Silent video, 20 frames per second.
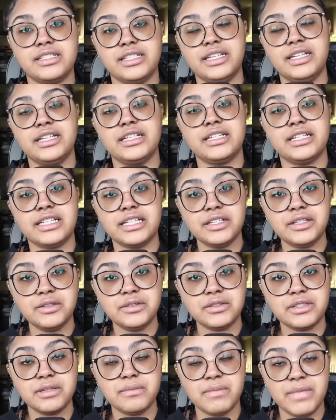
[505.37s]
he had
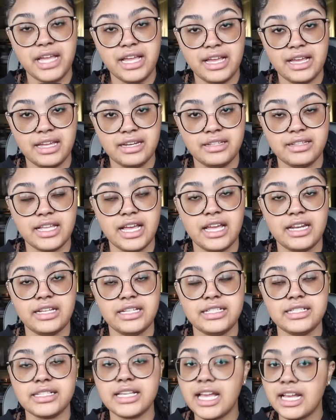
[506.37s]
killed the man that
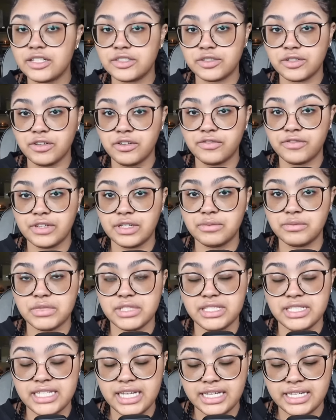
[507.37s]
his ex-girlfriend
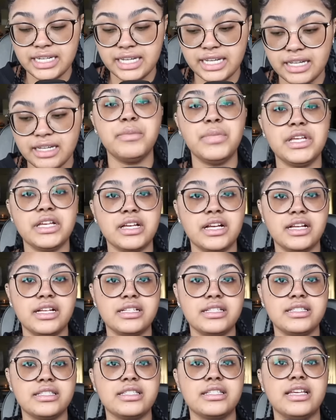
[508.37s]
was dating
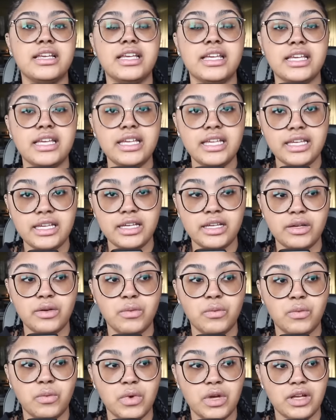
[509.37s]
because he
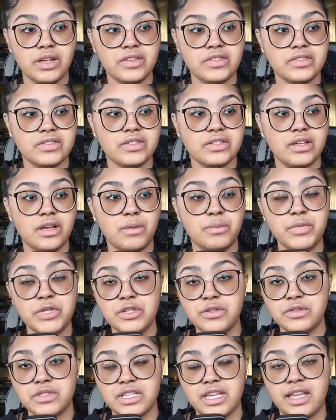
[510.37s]
was
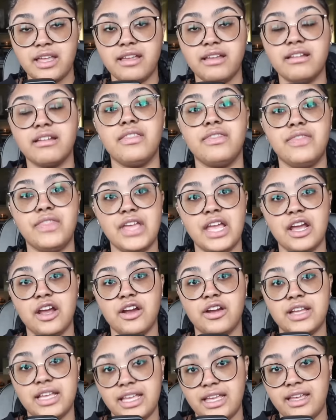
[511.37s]
abusing their
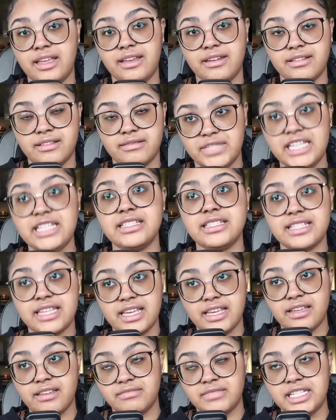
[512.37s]
kid, his
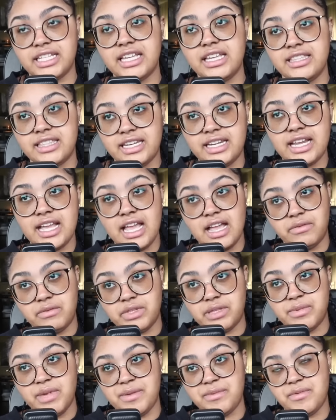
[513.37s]
kid, the kid that he had with
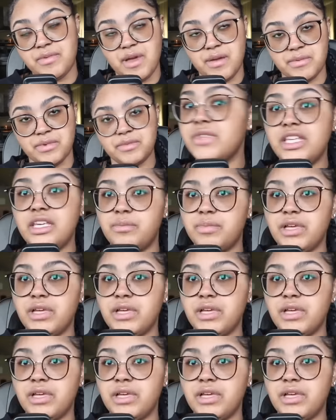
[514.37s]
the baby mama. Keep